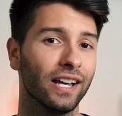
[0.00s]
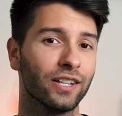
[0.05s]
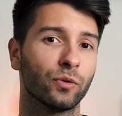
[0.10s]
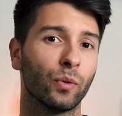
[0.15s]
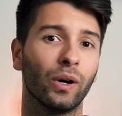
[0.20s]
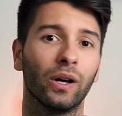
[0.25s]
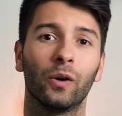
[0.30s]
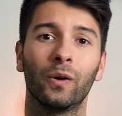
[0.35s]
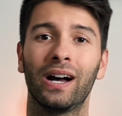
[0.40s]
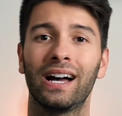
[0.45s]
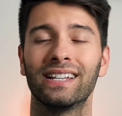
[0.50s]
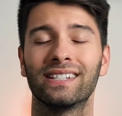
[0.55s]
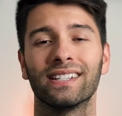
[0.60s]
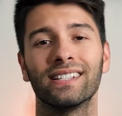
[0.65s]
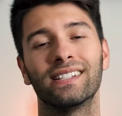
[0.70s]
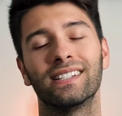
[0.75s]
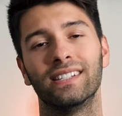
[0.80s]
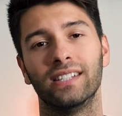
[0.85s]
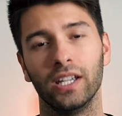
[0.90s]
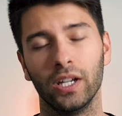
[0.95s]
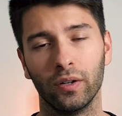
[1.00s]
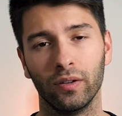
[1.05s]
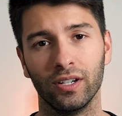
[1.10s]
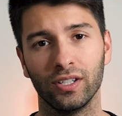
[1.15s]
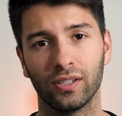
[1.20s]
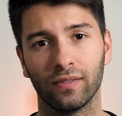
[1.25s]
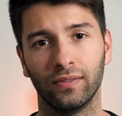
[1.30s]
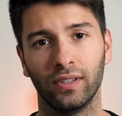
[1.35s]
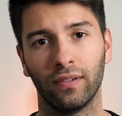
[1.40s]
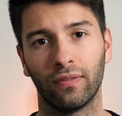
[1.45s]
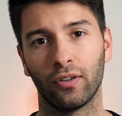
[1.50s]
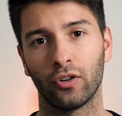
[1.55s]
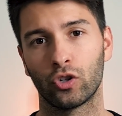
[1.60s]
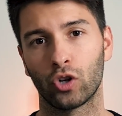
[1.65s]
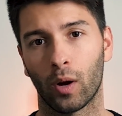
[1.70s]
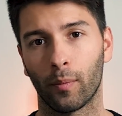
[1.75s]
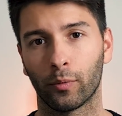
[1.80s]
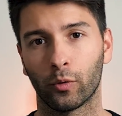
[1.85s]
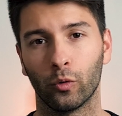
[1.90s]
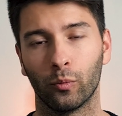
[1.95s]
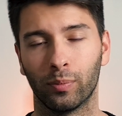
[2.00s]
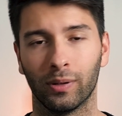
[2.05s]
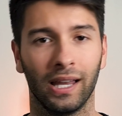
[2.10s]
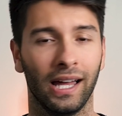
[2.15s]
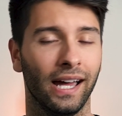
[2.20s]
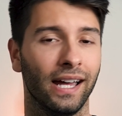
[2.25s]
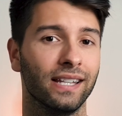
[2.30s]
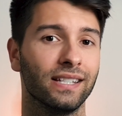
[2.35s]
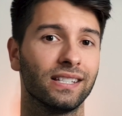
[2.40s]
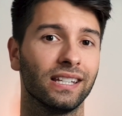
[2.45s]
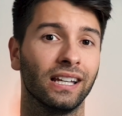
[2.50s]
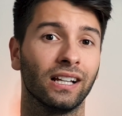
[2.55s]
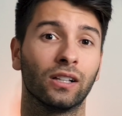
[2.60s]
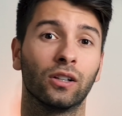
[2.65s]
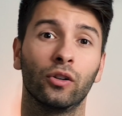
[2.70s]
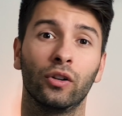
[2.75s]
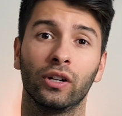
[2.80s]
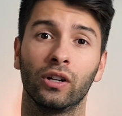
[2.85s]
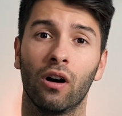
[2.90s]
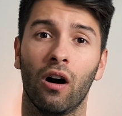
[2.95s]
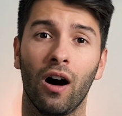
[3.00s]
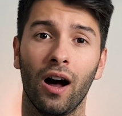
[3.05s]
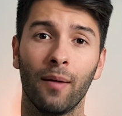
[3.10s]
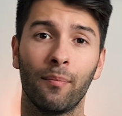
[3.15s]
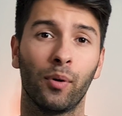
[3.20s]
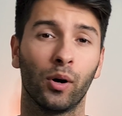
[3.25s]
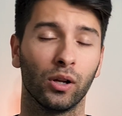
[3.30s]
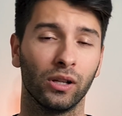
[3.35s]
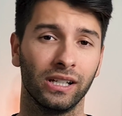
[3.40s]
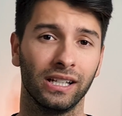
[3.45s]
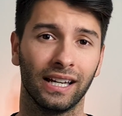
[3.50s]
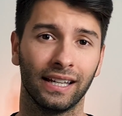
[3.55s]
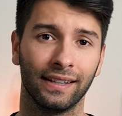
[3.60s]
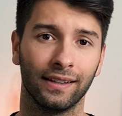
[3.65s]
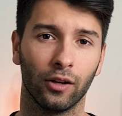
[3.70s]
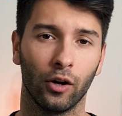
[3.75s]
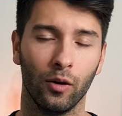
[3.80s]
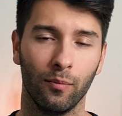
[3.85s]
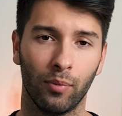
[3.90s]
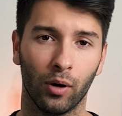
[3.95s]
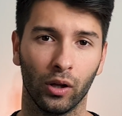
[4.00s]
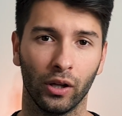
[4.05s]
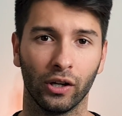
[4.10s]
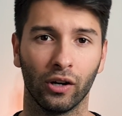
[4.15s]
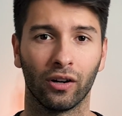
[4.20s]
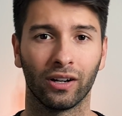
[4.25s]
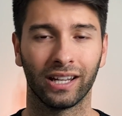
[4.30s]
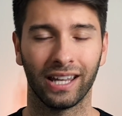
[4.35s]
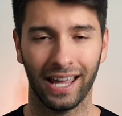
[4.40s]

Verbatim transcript: as well as a series of different tropical plants, including high poly and low poly on